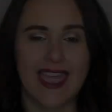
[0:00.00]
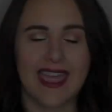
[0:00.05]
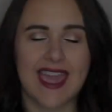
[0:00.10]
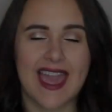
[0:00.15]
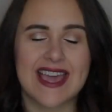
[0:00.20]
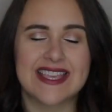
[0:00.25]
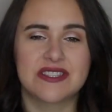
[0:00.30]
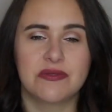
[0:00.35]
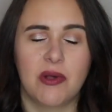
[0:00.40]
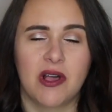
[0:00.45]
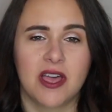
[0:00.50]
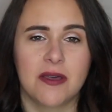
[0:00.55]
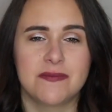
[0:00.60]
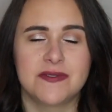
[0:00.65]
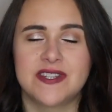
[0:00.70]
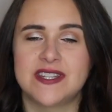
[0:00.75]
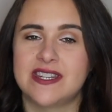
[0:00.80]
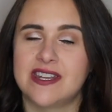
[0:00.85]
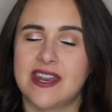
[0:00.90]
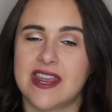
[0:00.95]
Hey guys,
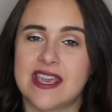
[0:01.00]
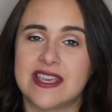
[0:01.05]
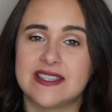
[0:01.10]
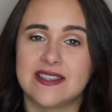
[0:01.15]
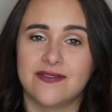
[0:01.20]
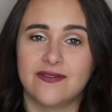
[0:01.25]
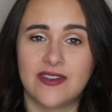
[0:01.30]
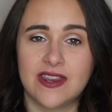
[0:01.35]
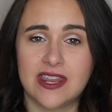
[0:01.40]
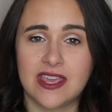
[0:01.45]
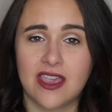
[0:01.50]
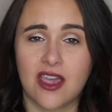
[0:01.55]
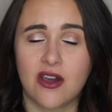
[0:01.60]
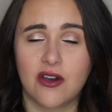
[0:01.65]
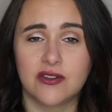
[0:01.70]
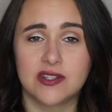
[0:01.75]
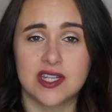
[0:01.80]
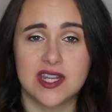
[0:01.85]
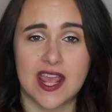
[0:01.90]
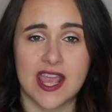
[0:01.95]
welcome to today's
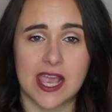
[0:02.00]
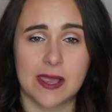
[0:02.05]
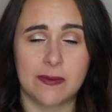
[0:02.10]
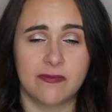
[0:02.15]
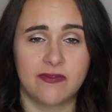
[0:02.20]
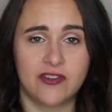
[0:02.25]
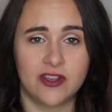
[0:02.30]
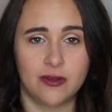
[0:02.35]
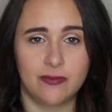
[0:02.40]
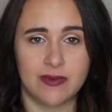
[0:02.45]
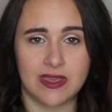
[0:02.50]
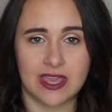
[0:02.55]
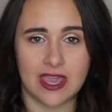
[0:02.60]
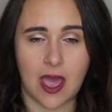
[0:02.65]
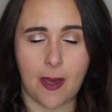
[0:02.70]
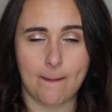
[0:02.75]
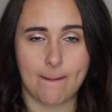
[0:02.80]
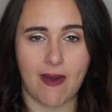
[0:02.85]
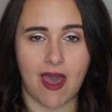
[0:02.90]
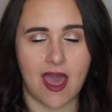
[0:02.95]
video. Today I'm
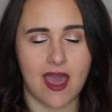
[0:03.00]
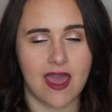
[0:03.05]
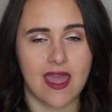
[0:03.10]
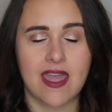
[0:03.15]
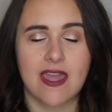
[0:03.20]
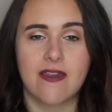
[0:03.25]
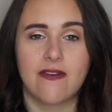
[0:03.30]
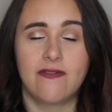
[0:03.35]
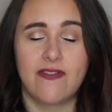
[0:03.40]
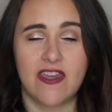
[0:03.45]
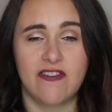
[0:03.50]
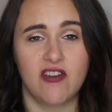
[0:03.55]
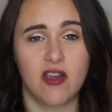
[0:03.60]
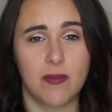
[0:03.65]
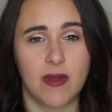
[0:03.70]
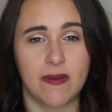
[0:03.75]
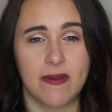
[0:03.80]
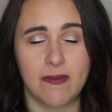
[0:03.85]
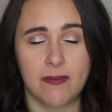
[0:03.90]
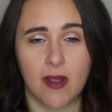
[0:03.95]
filming my
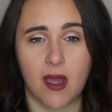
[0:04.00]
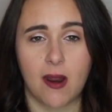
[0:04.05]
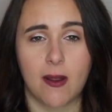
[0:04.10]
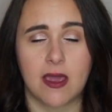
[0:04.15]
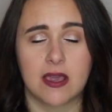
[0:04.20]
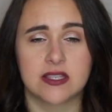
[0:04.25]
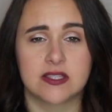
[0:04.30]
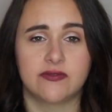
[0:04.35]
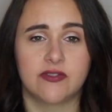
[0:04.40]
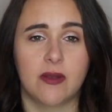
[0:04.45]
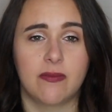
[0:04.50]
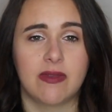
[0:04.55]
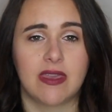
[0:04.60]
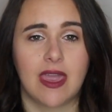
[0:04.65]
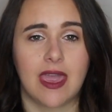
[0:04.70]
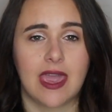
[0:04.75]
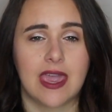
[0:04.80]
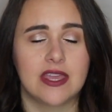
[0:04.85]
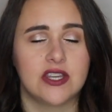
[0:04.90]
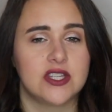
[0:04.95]
favorite baby products from
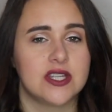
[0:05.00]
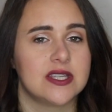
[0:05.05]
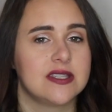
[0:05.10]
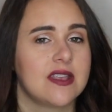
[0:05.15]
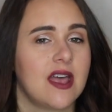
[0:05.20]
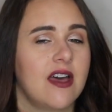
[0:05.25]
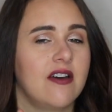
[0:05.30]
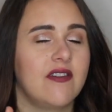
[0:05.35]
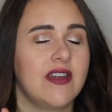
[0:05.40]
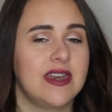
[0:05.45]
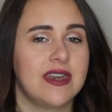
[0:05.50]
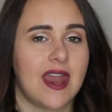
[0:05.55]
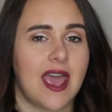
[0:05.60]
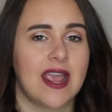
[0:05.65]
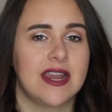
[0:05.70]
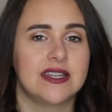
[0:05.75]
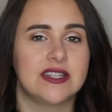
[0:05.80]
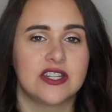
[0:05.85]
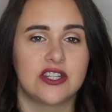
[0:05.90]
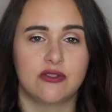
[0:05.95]
the ages of
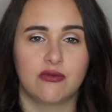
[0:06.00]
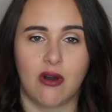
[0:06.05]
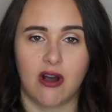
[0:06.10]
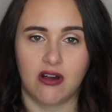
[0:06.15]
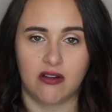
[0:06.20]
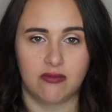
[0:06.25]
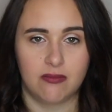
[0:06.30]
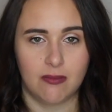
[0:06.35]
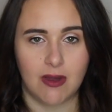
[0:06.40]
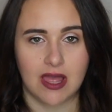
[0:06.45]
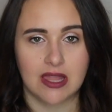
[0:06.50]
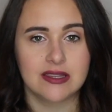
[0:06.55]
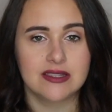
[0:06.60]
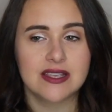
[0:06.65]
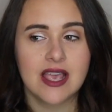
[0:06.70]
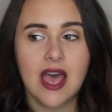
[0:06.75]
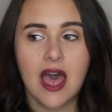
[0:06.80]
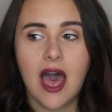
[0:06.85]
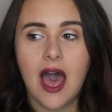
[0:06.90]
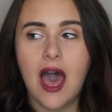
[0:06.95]
9 to 12
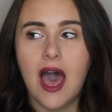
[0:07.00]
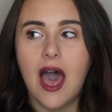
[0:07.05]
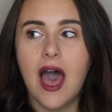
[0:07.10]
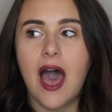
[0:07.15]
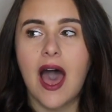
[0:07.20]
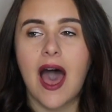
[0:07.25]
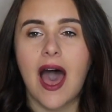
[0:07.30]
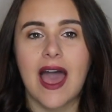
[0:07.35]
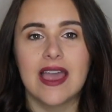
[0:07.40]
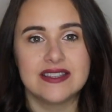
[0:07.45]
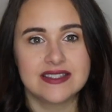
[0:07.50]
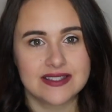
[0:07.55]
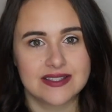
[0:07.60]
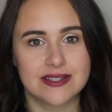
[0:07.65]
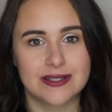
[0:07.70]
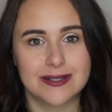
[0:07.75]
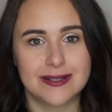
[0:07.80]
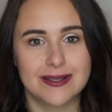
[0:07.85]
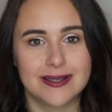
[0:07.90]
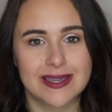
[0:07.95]
months. I
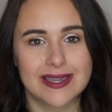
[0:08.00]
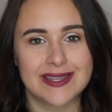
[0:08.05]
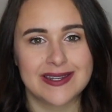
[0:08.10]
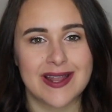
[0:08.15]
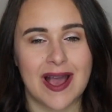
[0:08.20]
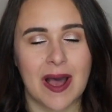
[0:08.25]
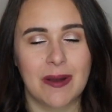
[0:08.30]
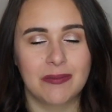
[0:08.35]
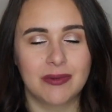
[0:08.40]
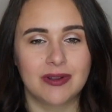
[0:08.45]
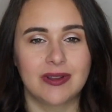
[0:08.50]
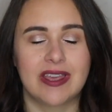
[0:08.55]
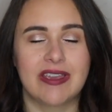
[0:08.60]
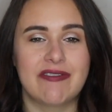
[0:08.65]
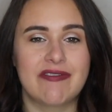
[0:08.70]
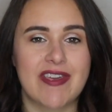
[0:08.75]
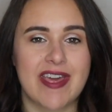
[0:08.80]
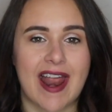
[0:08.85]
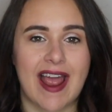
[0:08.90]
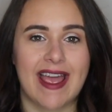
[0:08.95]
still cannot
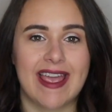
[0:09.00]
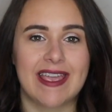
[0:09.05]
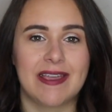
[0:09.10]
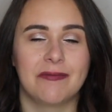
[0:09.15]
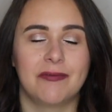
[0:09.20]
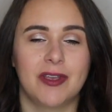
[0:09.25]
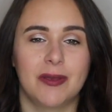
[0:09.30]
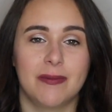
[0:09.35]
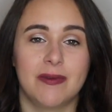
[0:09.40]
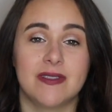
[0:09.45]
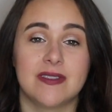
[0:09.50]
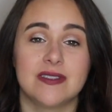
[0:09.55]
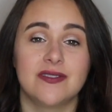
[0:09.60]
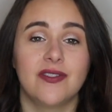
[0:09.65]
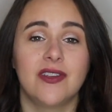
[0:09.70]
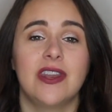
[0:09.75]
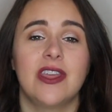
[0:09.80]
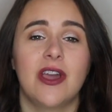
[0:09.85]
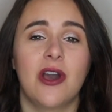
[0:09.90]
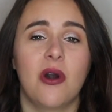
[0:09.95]
believe that I am filming this
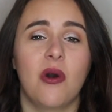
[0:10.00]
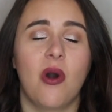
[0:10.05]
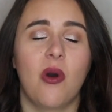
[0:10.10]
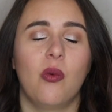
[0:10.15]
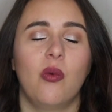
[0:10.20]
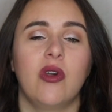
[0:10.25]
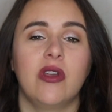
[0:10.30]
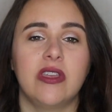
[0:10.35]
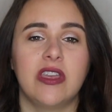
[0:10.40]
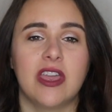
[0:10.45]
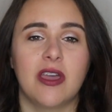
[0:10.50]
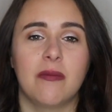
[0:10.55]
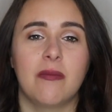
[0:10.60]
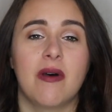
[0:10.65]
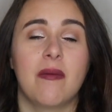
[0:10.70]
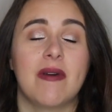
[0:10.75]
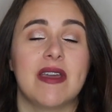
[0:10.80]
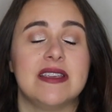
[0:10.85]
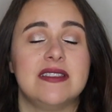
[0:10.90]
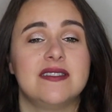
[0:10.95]
video.
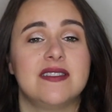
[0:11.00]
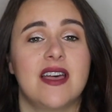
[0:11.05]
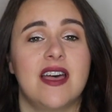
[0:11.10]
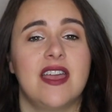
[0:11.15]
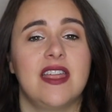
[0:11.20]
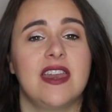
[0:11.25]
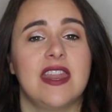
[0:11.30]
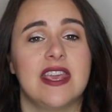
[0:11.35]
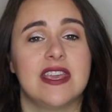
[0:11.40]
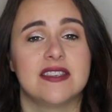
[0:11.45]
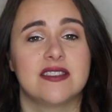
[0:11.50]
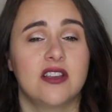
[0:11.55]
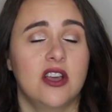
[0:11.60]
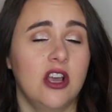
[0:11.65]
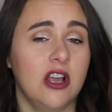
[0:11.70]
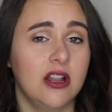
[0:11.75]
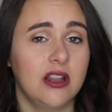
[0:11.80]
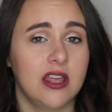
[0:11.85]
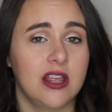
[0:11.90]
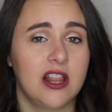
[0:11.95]
William, my son, is
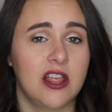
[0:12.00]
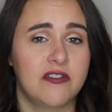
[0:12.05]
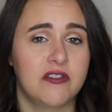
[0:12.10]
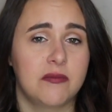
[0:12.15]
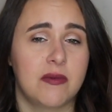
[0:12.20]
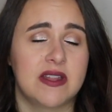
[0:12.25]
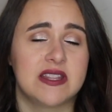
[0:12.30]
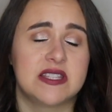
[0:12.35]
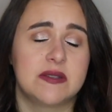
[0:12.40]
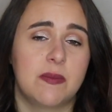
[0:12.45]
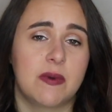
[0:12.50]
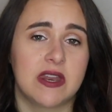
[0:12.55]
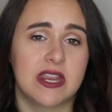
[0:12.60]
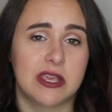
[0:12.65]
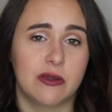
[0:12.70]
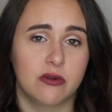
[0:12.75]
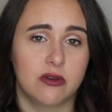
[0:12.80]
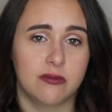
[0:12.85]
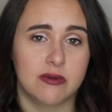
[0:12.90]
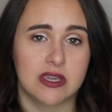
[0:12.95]
currently 11 months, but
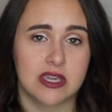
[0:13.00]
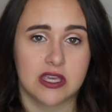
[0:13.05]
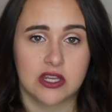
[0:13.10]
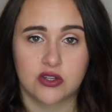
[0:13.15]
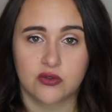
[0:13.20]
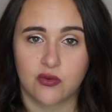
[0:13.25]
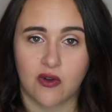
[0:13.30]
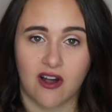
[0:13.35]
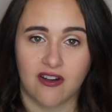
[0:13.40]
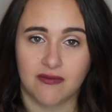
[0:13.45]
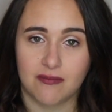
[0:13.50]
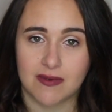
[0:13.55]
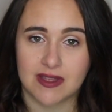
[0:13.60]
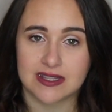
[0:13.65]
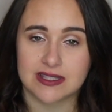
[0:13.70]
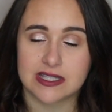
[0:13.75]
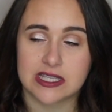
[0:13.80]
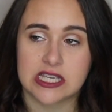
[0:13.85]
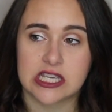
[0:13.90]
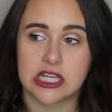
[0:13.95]
he will be 12
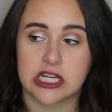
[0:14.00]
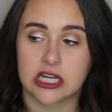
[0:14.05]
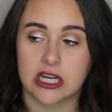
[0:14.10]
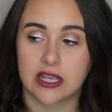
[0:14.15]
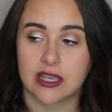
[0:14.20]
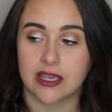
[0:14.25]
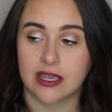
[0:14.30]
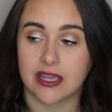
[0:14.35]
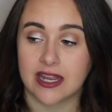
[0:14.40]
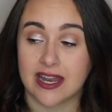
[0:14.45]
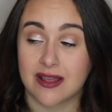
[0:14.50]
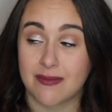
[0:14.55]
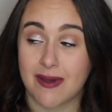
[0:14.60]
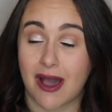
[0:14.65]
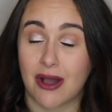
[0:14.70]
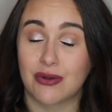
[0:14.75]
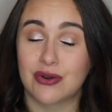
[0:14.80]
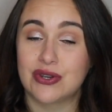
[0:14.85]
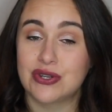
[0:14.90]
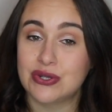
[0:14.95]
months here in
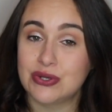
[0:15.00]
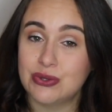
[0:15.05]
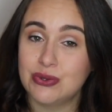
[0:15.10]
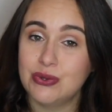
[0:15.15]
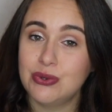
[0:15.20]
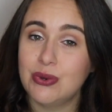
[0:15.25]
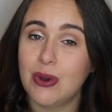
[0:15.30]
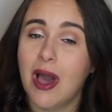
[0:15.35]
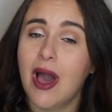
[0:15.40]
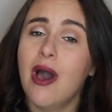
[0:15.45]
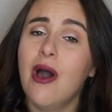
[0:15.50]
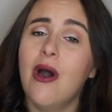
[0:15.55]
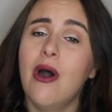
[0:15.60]
about 2